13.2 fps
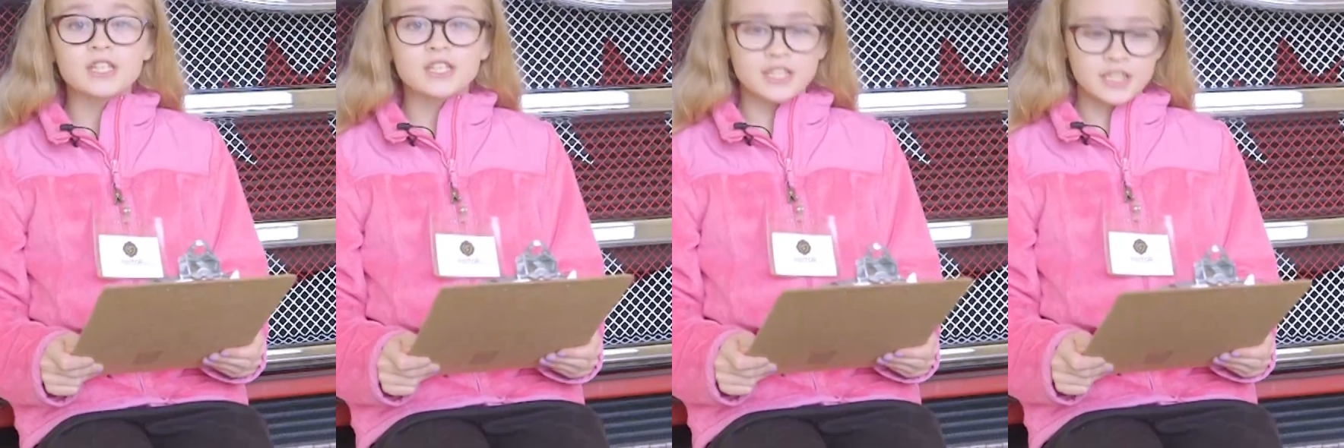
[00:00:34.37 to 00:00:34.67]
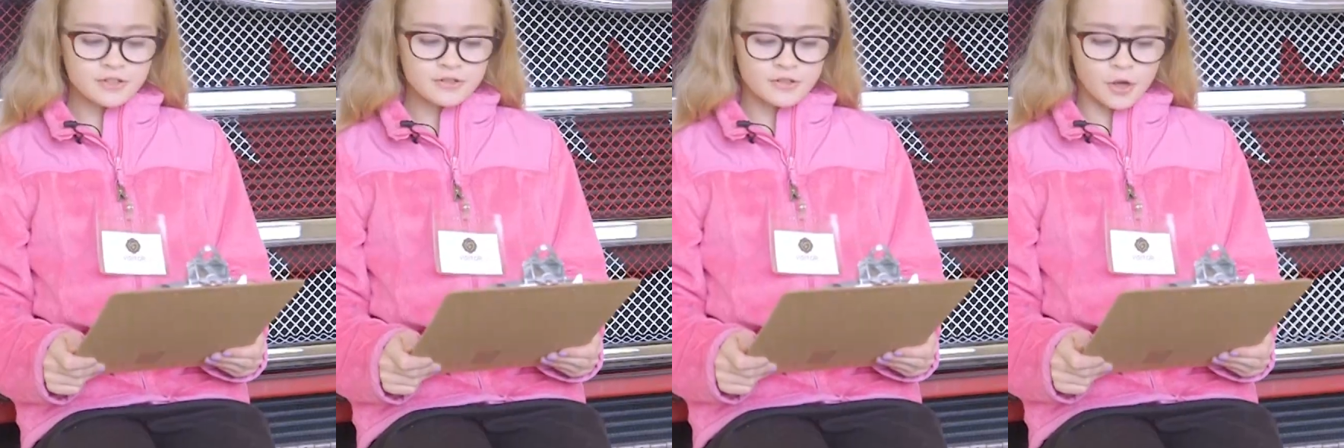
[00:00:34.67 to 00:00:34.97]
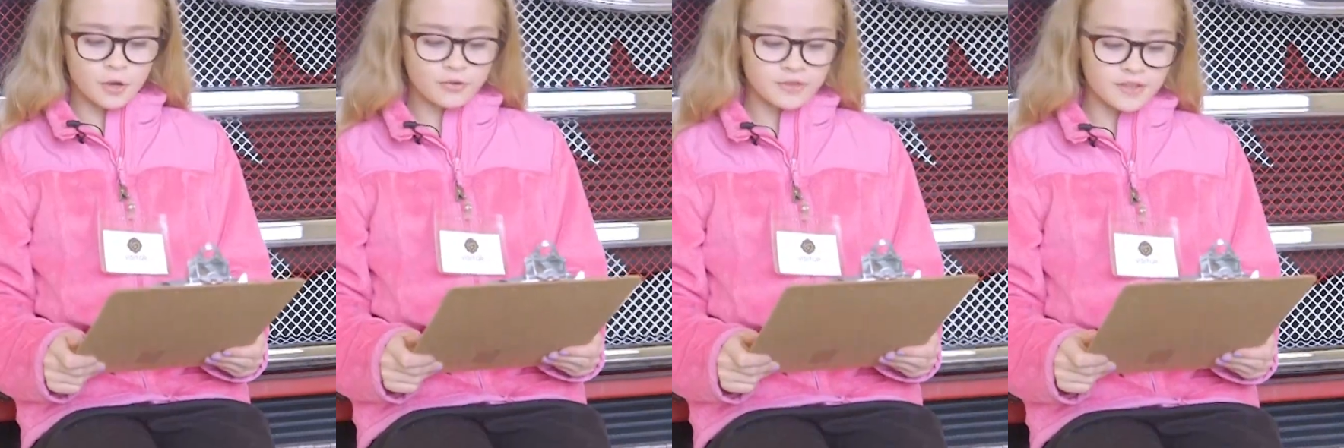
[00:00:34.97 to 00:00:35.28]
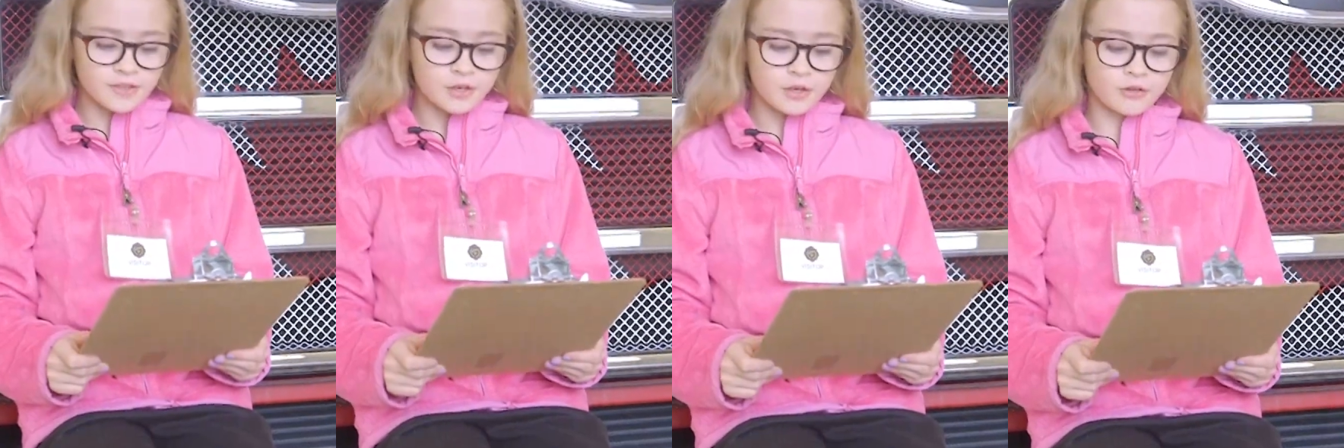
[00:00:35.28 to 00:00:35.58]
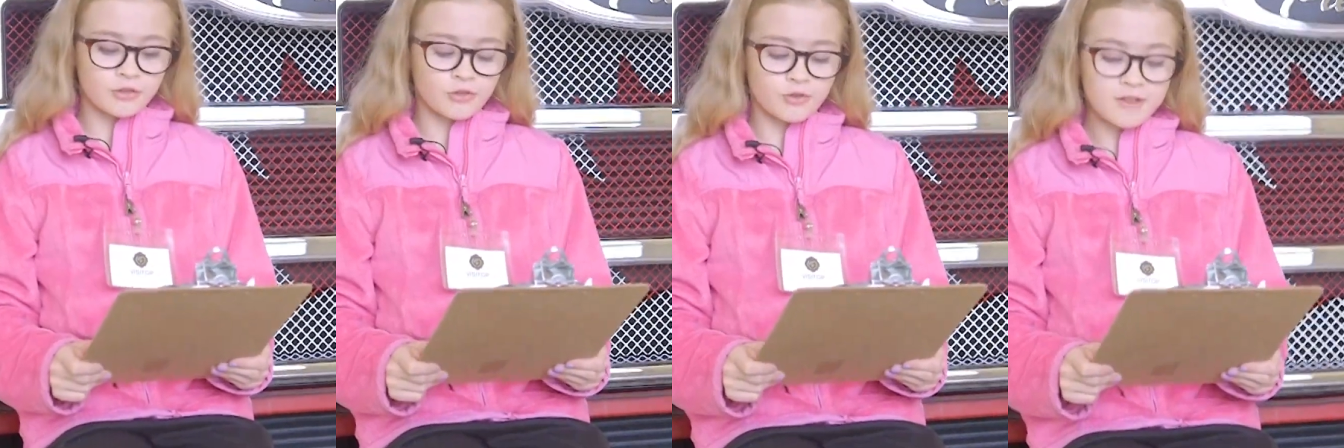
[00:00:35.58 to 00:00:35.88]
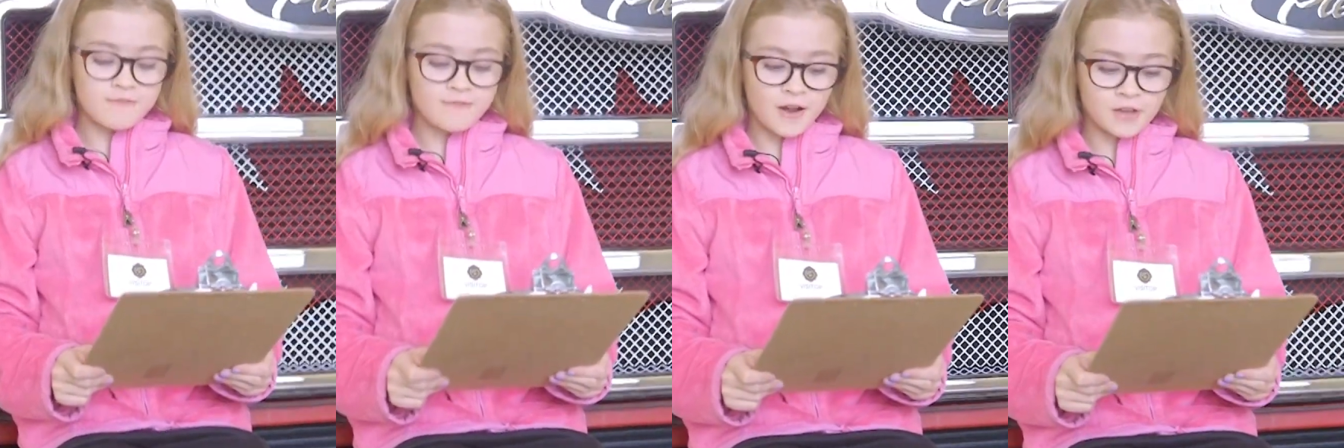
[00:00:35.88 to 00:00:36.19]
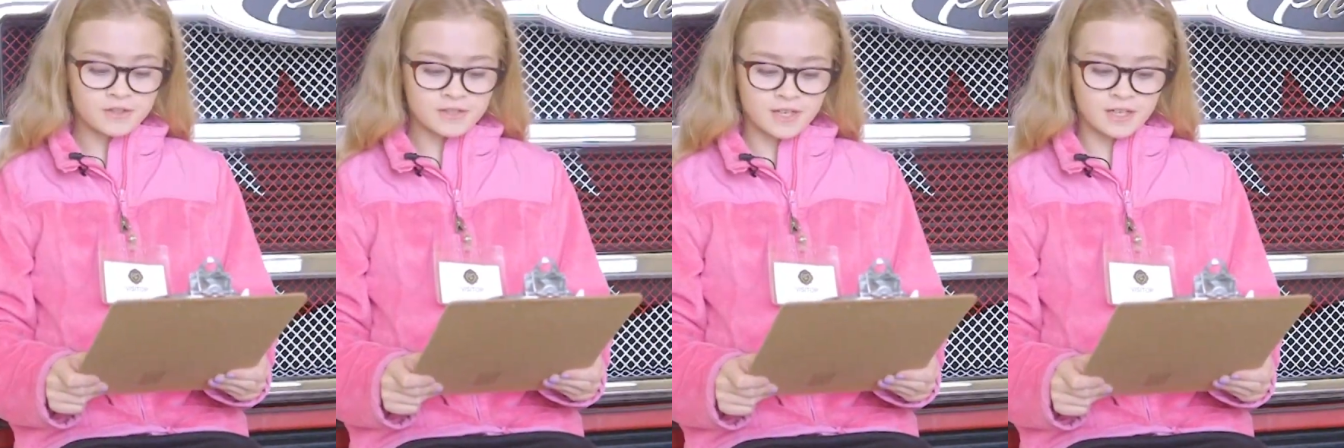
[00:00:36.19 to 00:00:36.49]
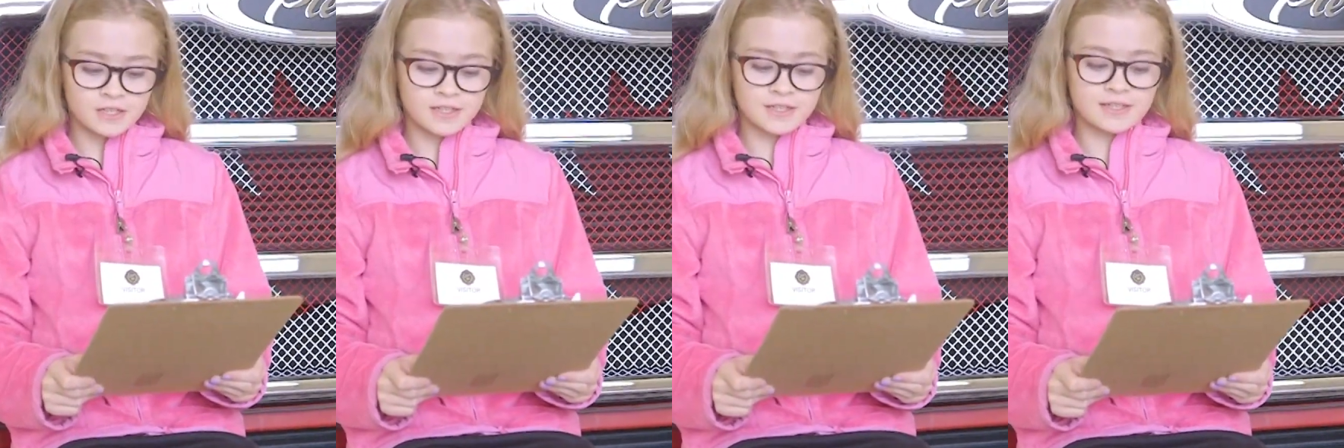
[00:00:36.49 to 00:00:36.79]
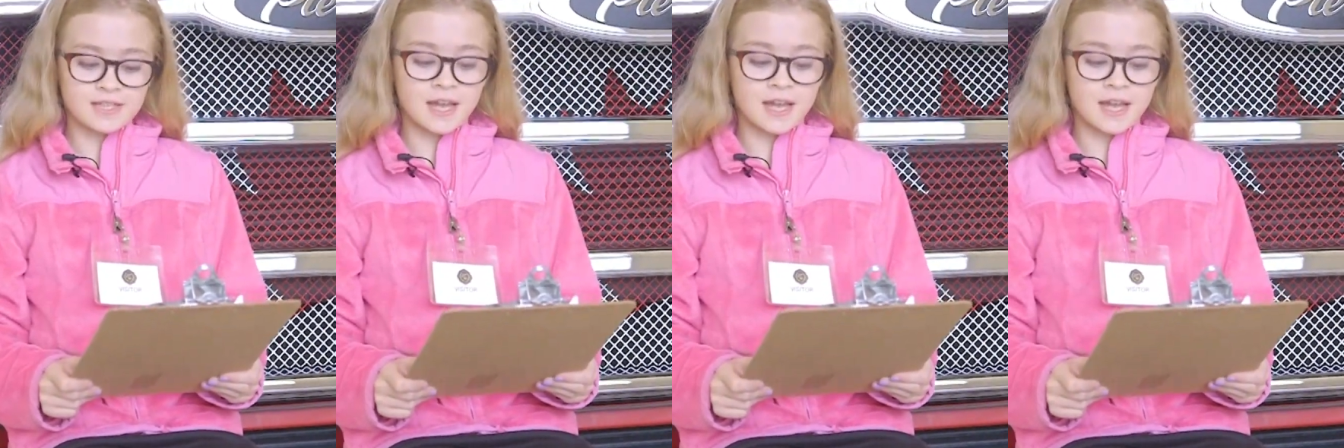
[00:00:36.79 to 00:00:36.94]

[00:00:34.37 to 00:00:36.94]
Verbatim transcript: Did you know that there are three fire stations